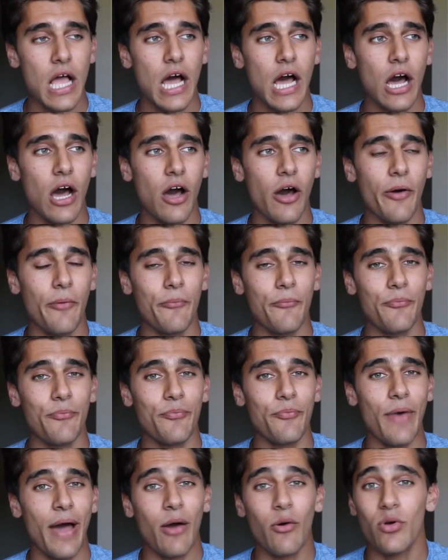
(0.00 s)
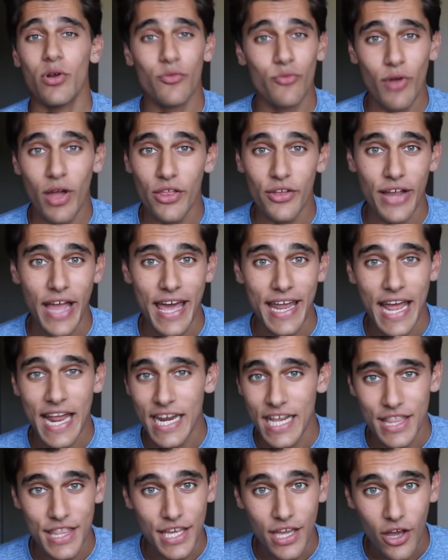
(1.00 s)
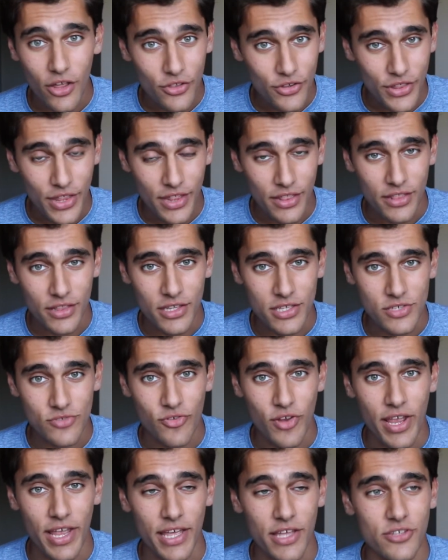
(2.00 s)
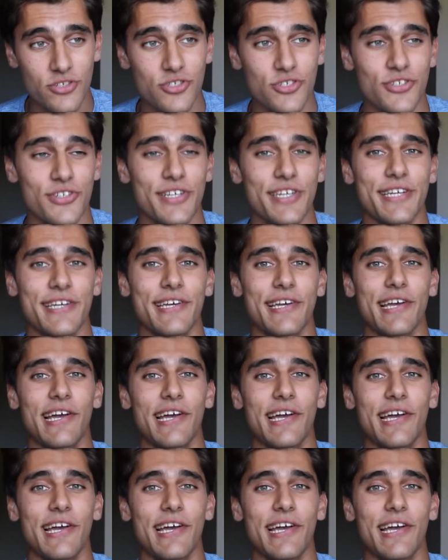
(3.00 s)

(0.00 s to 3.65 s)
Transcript: I would have rather had anything other than the Lisfranc injury.